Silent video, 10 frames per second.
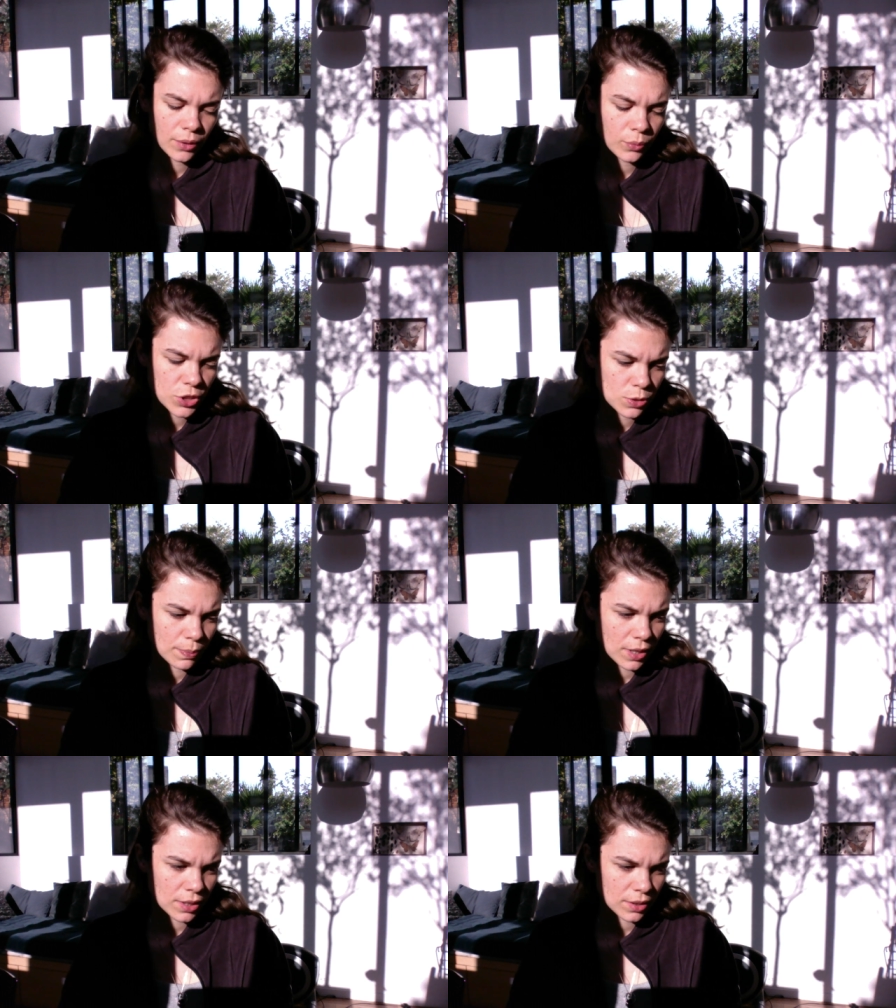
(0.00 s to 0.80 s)
Which
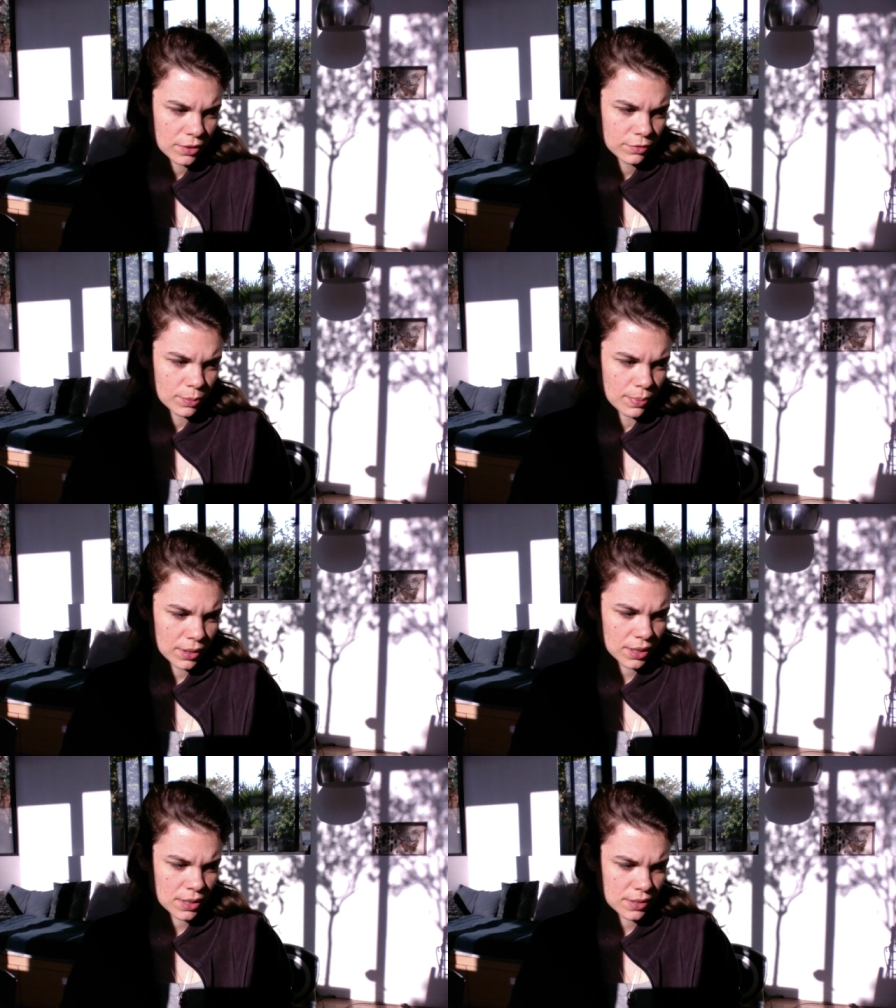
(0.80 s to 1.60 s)
part of the
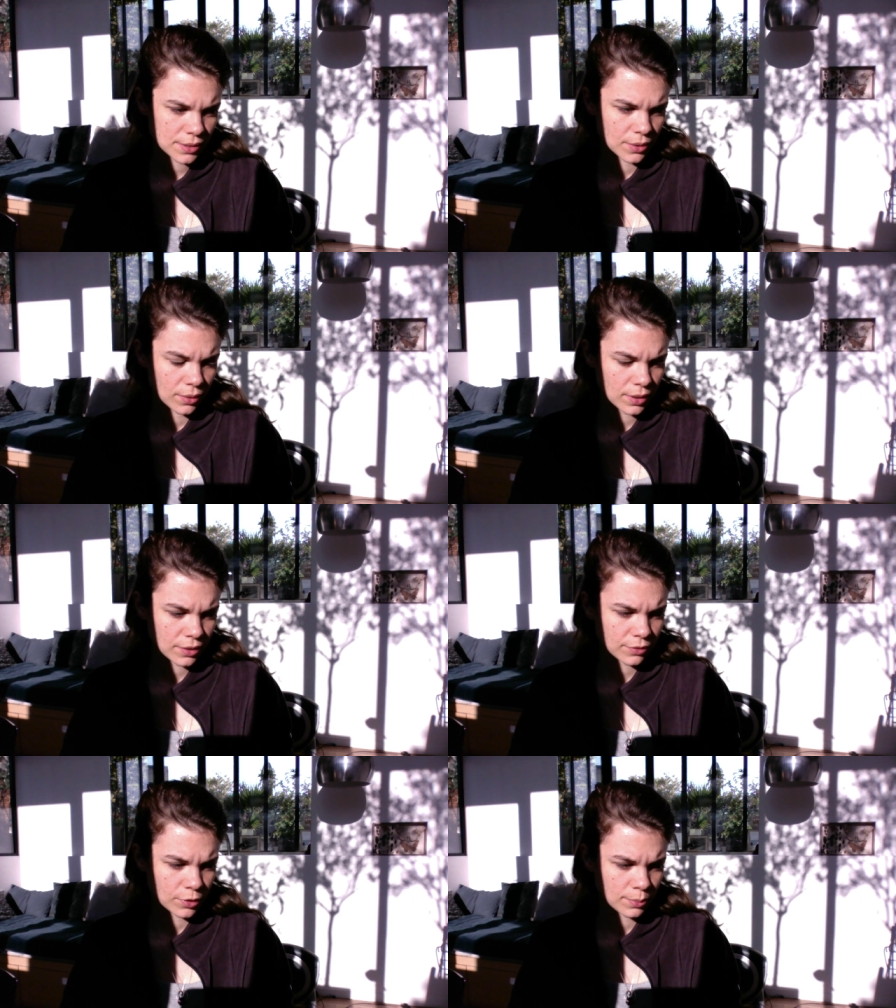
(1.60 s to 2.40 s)
body is calling
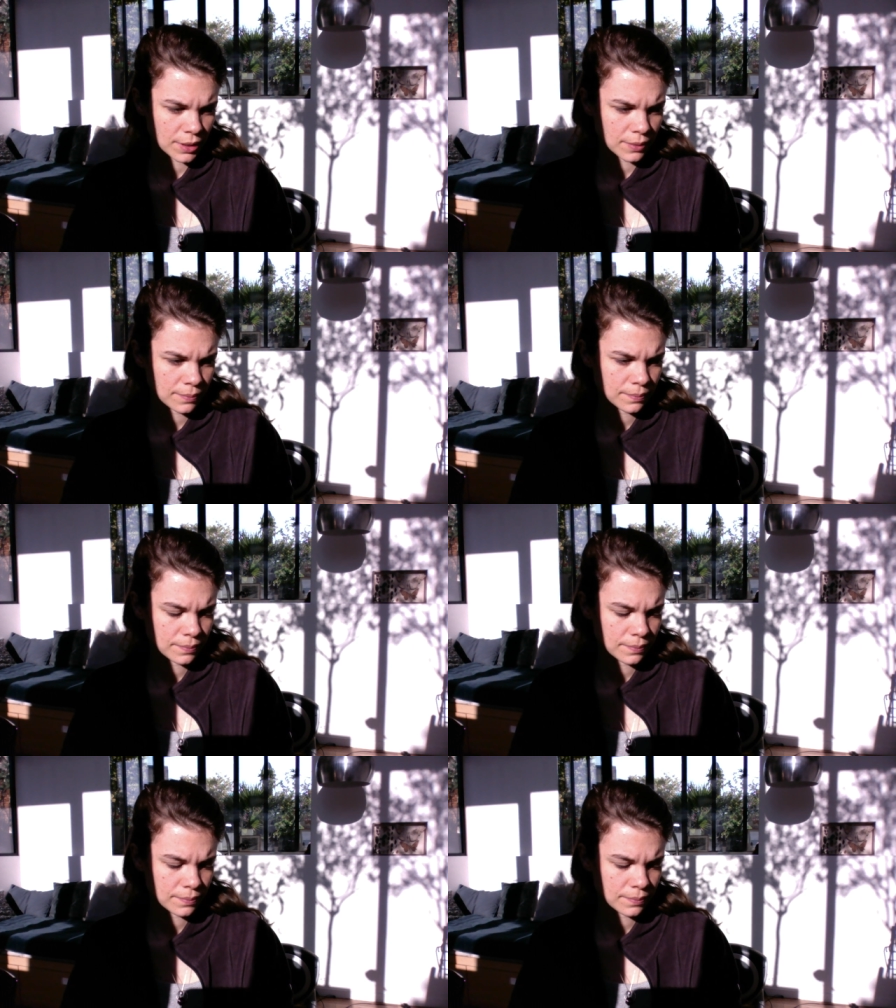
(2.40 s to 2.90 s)
for me?